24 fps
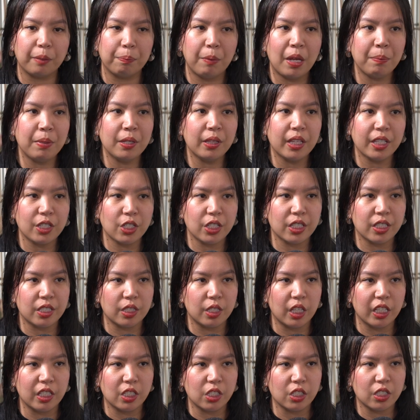maybe let's
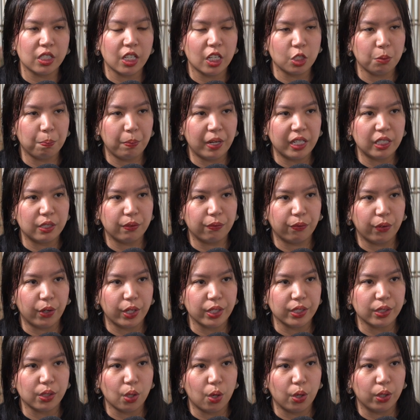just touch base
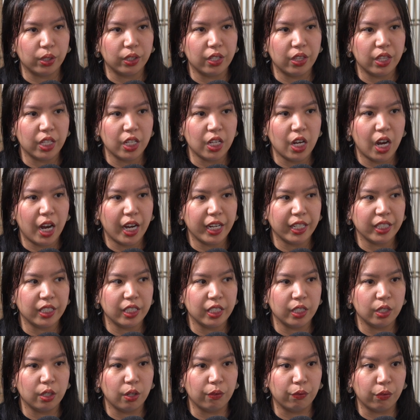first on the
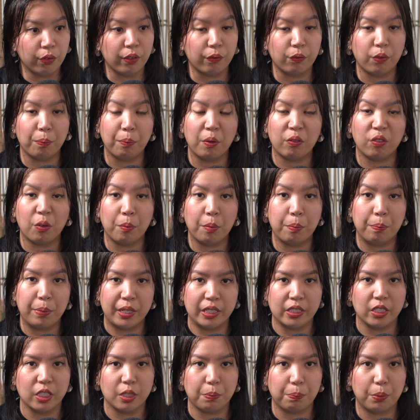idea of from a
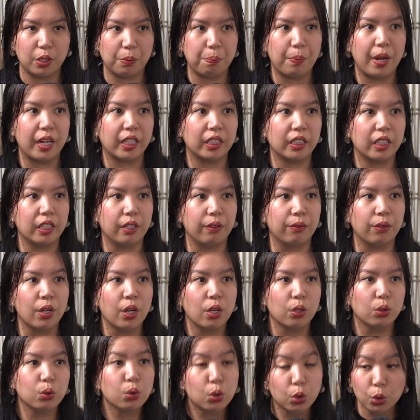business perspective.
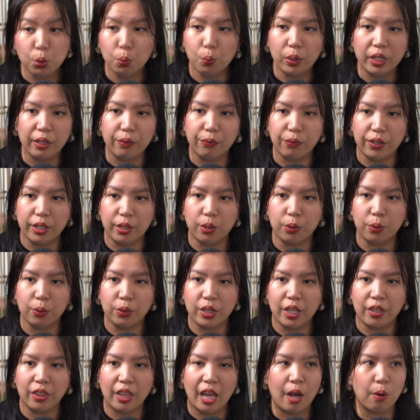Do we feel
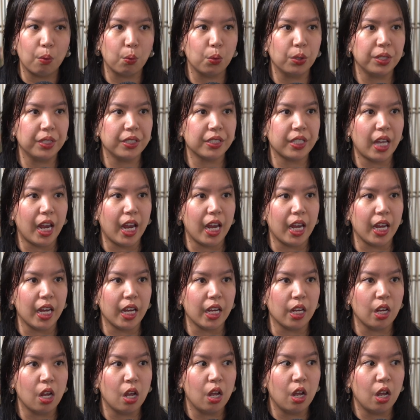that was a